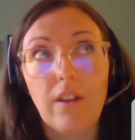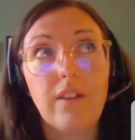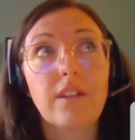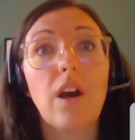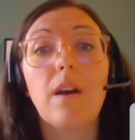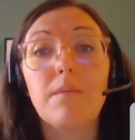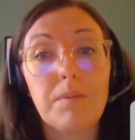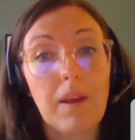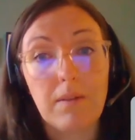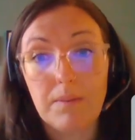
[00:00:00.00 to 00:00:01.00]
or the time to
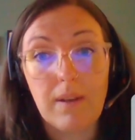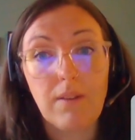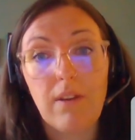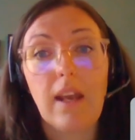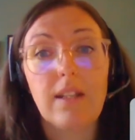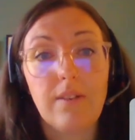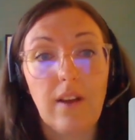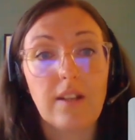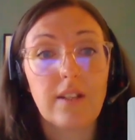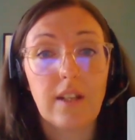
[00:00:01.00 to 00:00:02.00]
be able to be creative,
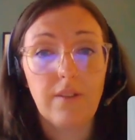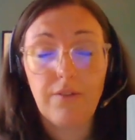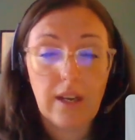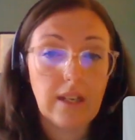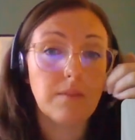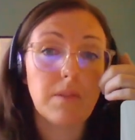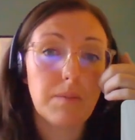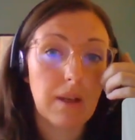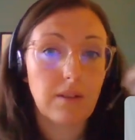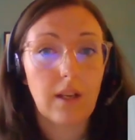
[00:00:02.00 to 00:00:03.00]
actually the freedom to
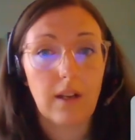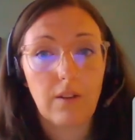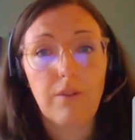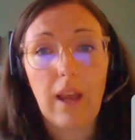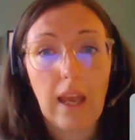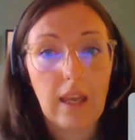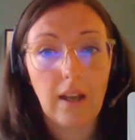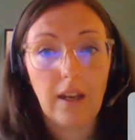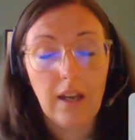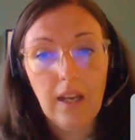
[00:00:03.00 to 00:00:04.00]
be able to kind of create.
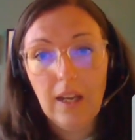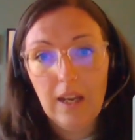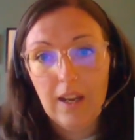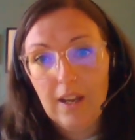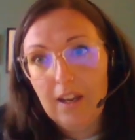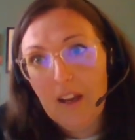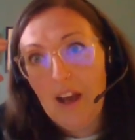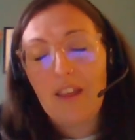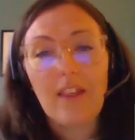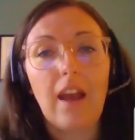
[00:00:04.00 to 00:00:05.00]
And
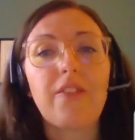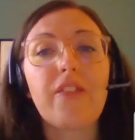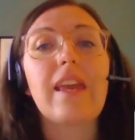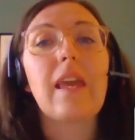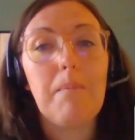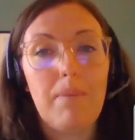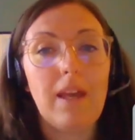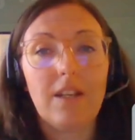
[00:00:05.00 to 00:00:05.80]
I think in